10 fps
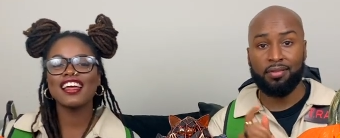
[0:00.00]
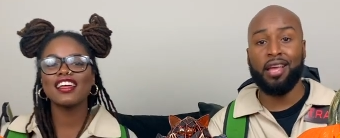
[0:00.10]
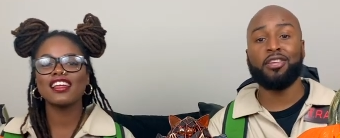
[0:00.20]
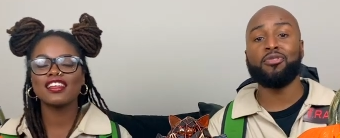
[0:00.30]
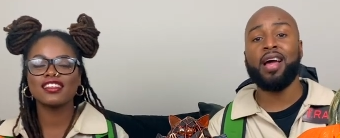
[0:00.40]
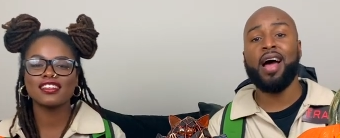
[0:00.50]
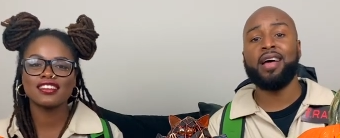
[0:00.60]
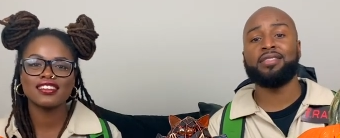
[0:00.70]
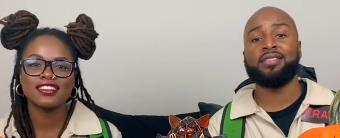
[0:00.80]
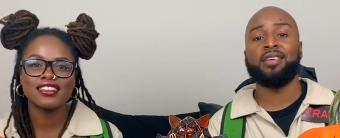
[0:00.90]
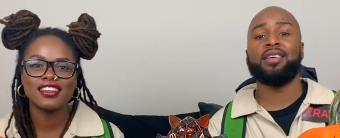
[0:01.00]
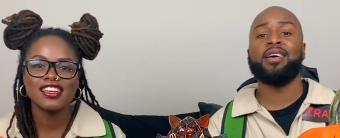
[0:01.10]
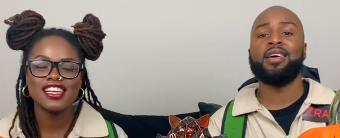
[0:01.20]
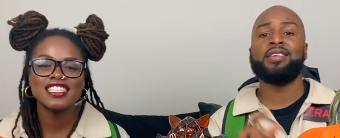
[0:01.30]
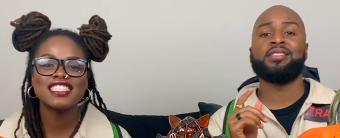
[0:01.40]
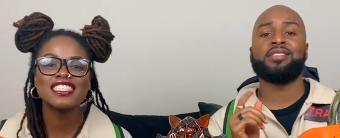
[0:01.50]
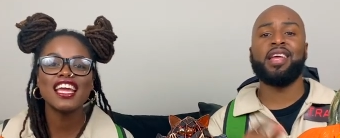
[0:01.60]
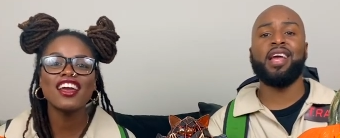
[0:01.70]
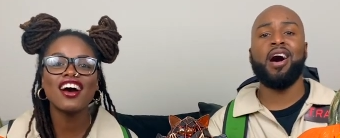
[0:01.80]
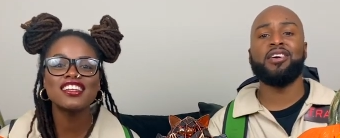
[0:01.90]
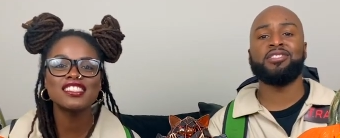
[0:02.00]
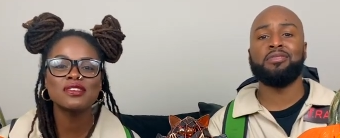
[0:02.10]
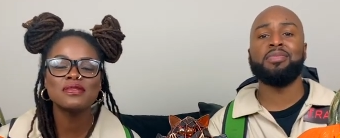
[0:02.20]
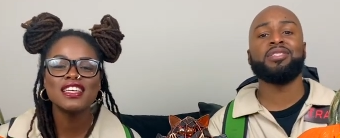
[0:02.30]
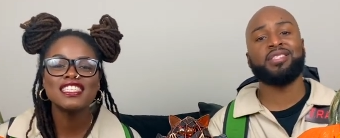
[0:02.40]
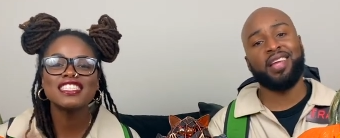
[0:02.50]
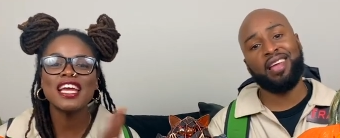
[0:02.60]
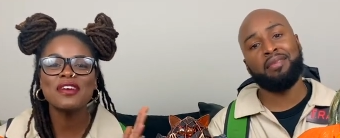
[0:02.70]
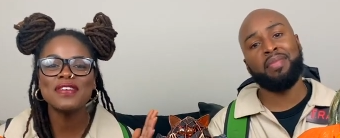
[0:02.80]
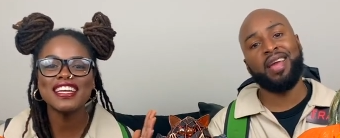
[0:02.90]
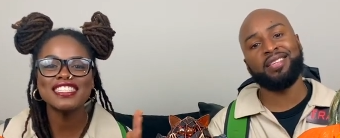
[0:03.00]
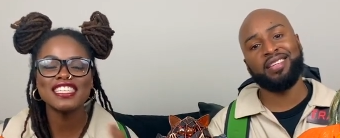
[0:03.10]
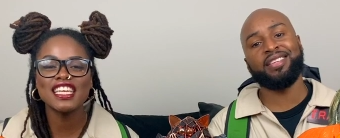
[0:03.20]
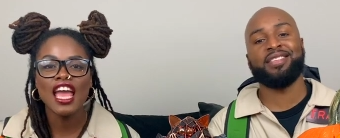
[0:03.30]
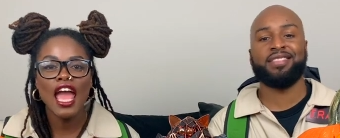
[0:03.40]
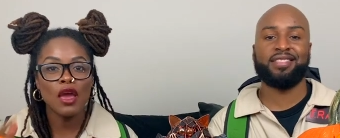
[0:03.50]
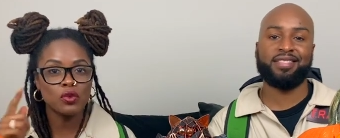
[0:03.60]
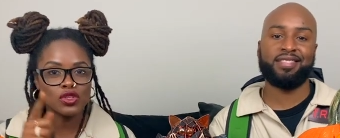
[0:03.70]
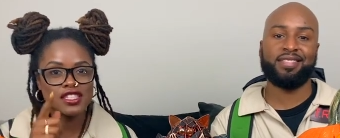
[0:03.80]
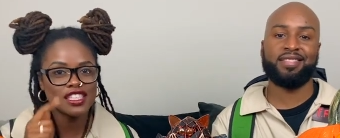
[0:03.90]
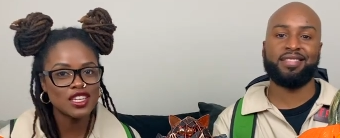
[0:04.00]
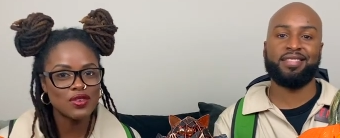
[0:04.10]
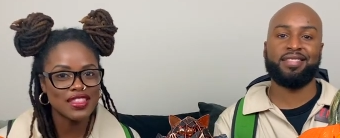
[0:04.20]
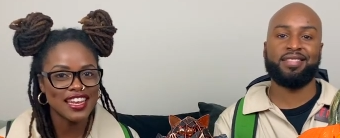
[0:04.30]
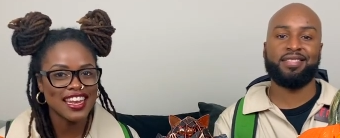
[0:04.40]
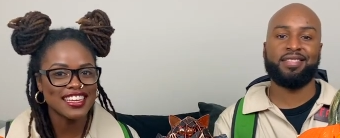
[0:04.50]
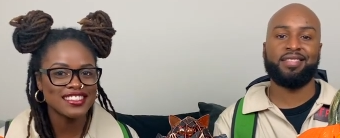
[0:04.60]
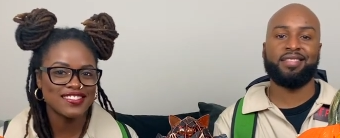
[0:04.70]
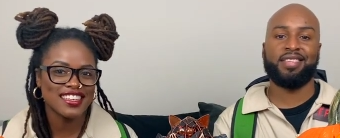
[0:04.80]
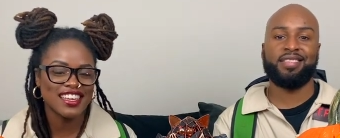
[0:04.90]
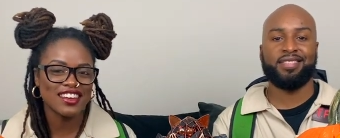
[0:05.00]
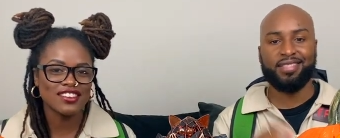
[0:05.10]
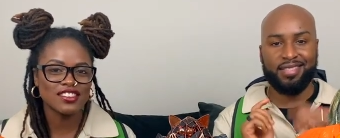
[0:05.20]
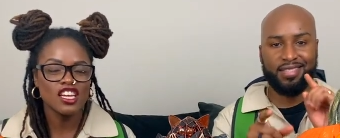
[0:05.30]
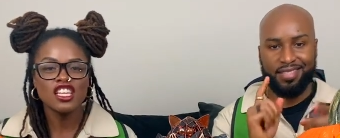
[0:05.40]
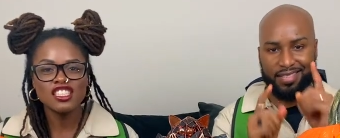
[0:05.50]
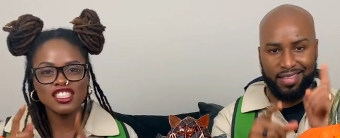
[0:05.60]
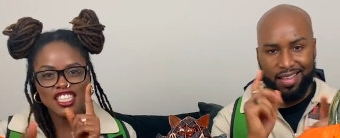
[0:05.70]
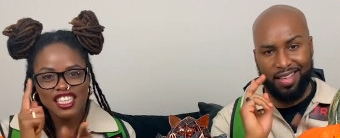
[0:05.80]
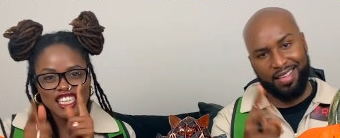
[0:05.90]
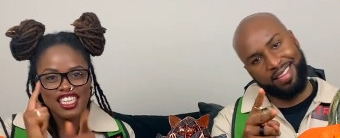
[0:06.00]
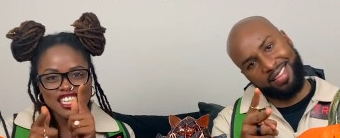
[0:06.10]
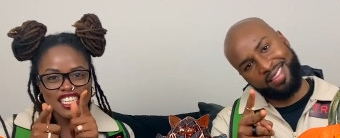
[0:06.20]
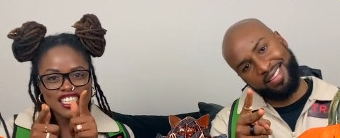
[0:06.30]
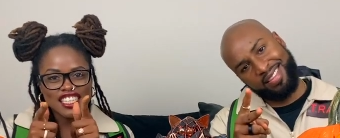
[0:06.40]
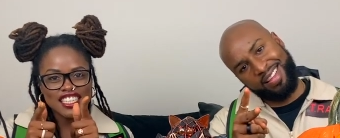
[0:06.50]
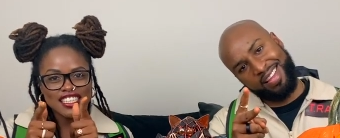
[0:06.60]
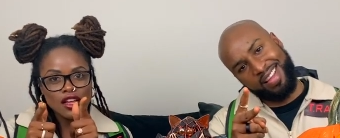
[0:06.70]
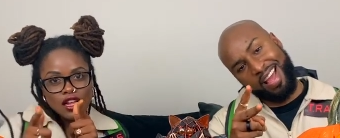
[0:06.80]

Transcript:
Speaker 1: Thank you, guys.
Speaker 2: Stay awesome, stay amazing. And we'll see you in the next video. Dun, dun, dun, dun,
Speaker 1: dun.